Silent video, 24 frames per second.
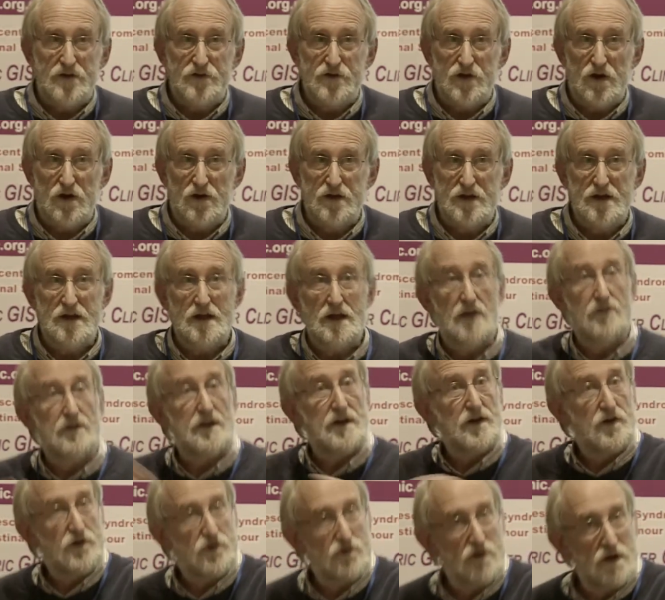a target and
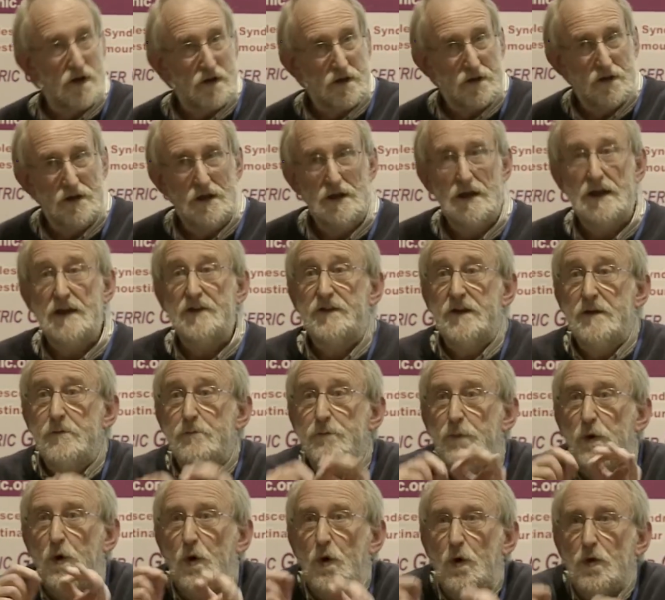then a drug? It's an
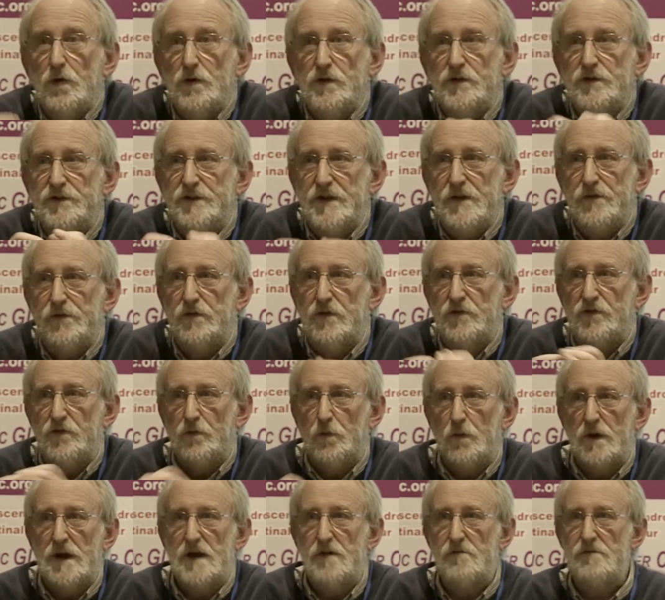important, different
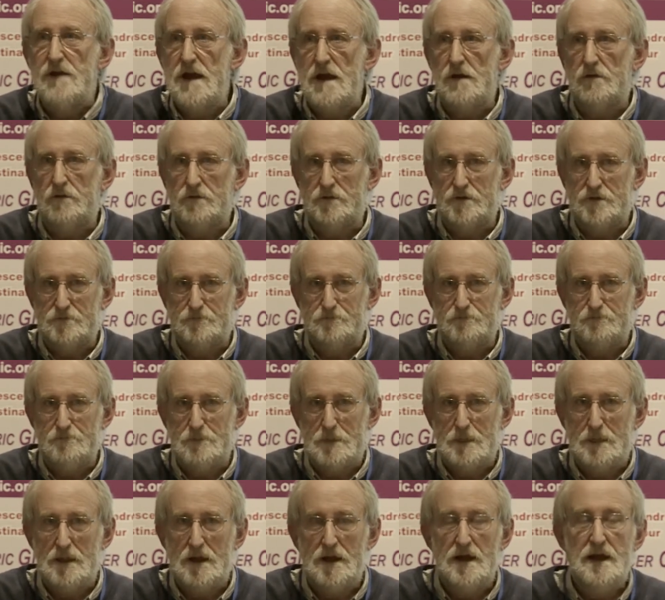way round.
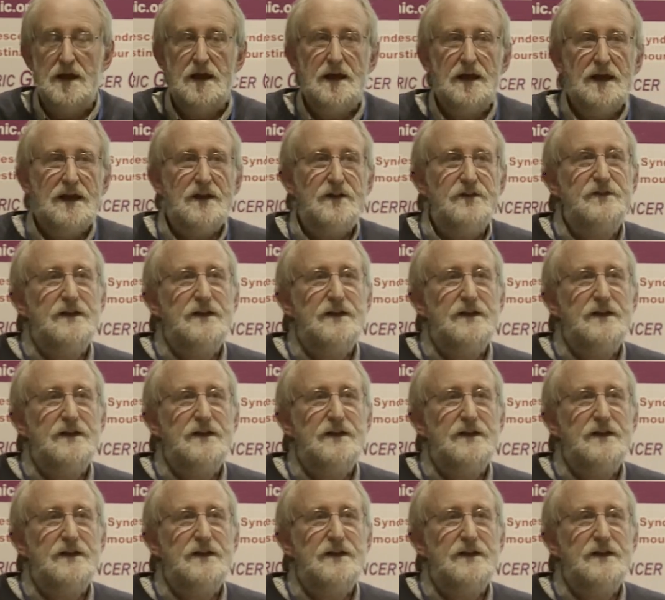It